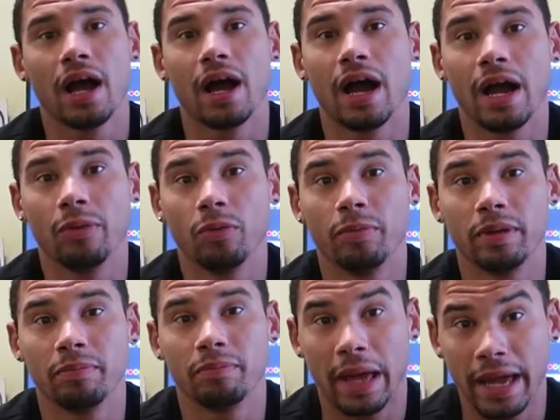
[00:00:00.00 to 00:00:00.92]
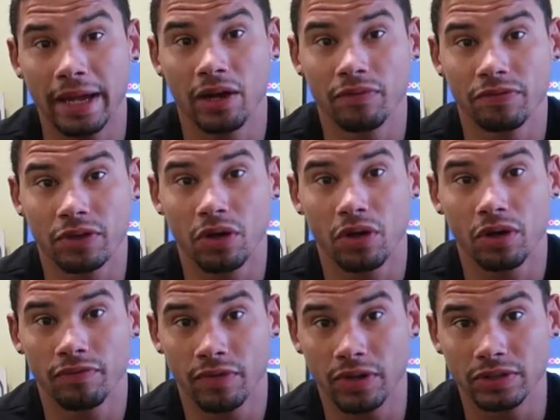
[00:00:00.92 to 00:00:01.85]
I will be paying off the
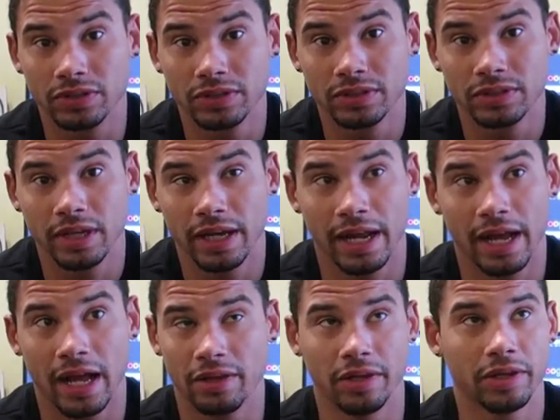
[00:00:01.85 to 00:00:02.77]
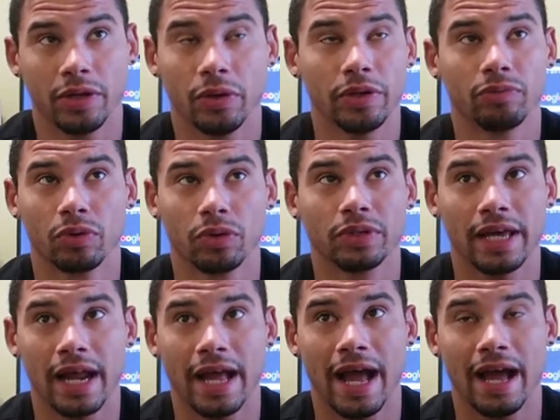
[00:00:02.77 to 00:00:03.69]
car first, and the only real
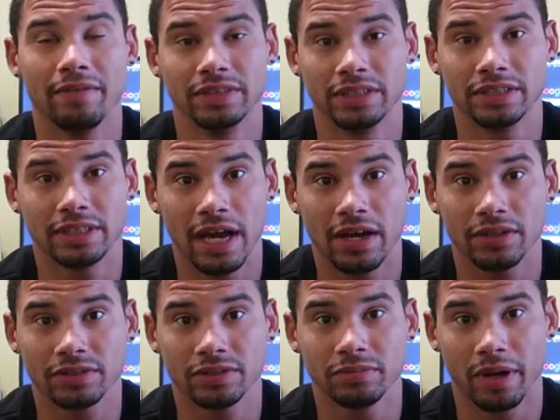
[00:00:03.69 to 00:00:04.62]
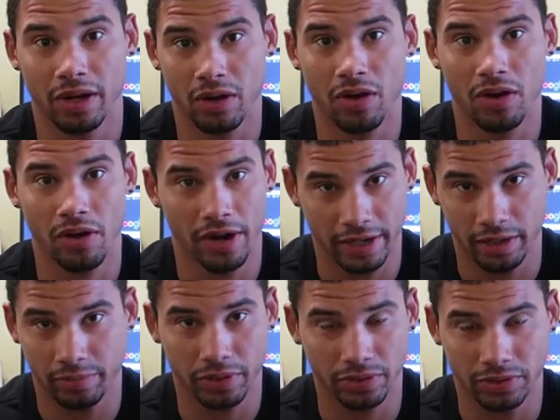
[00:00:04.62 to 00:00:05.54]
debt I have is this house, my car, and
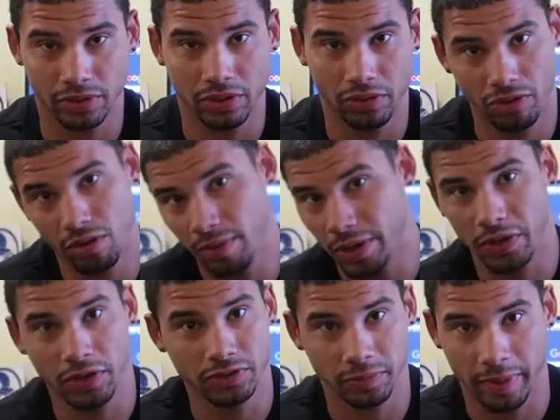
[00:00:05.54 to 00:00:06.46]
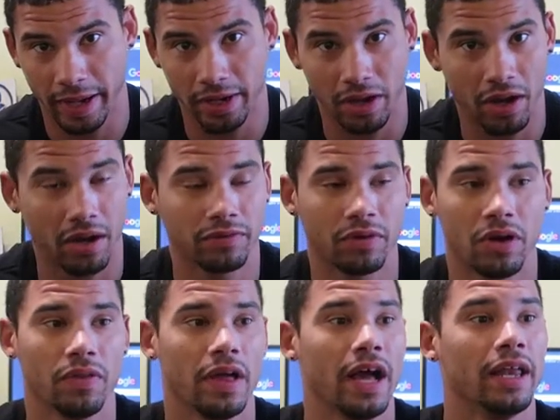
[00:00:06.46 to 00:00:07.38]
then a personal loan. All my cards are paid off,
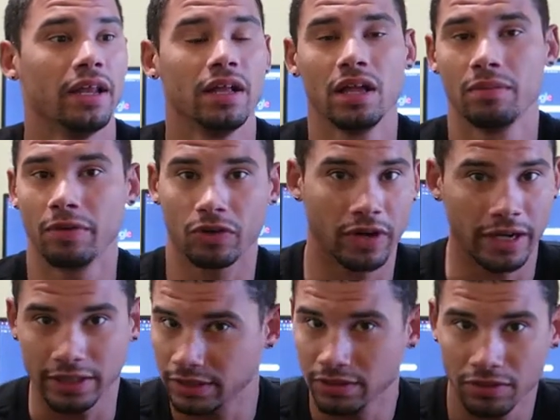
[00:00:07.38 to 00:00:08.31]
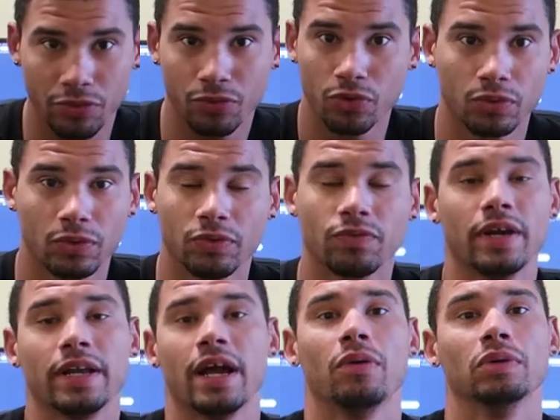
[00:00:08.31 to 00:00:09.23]
all that. My credit's through the roof
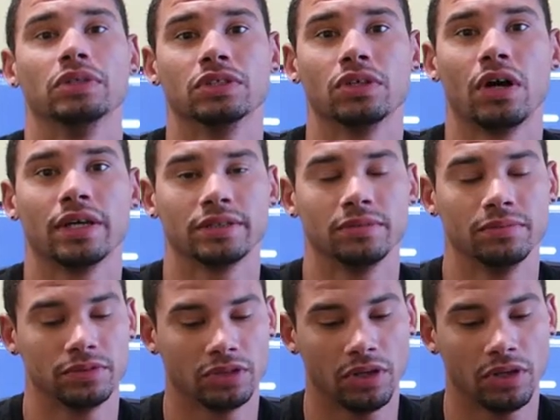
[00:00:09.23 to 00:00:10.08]
right now, which is awesome.